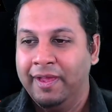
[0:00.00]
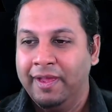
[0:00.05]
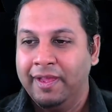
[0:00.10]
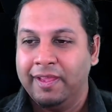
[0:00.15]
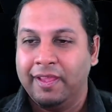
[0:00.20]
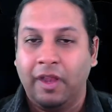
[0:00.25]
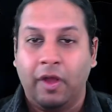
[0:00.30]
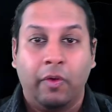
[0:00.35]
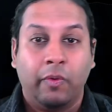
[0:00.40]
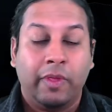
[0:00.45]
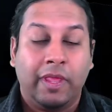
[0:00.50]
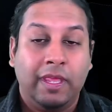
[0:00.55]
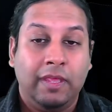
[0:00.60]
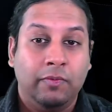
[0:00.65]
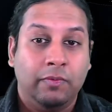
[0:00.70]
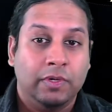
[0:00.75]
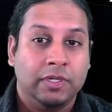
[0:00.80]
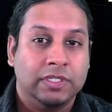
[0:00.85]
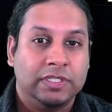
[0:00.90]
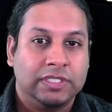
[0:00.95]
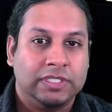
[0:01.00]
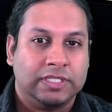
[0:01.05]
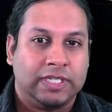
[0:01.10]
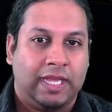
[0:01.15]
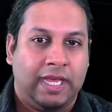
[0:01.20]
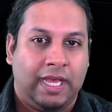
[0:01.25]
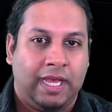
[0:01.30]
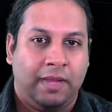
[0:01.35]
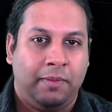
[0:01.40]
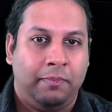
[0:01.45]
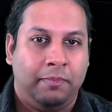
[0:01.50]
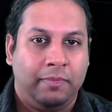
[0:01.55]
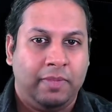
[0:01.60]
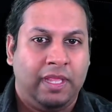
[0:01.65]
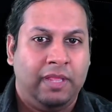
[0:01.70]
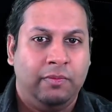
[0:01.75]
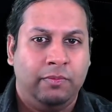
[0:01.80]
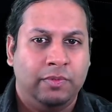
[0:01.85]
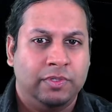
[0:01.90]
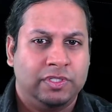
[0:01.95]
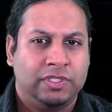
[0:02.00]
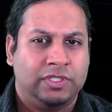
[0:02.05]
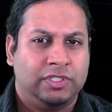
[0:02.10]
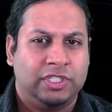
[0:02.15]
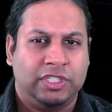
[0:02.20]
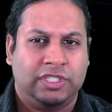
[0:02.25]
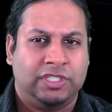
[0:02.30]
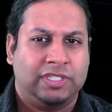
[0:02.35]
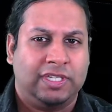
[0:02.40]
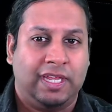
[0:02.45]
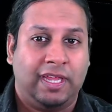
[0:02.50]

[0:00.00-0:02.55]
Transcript: you know, he was just